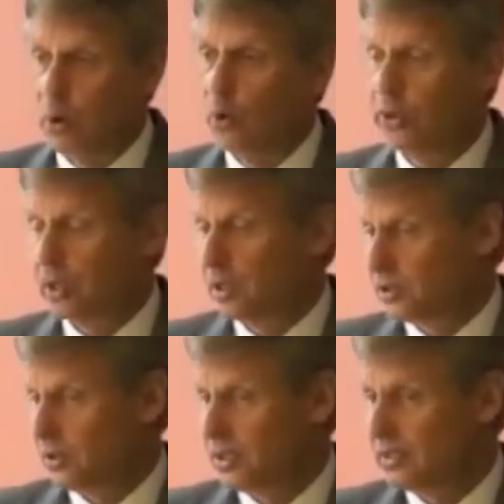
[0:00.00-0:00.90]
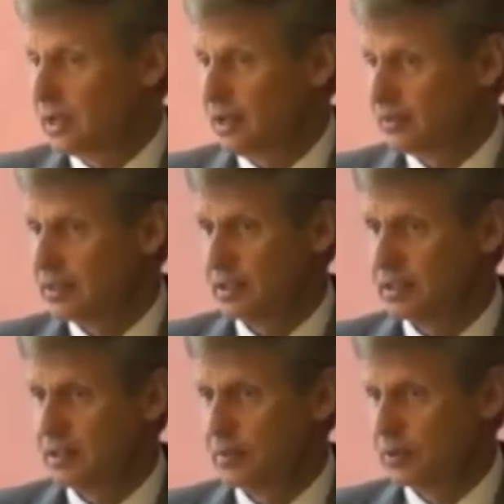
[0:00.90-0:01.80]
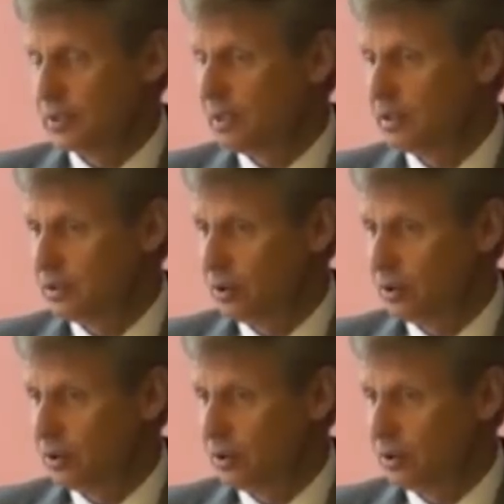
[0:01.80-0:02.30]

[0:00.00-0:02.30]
Both countries have 60%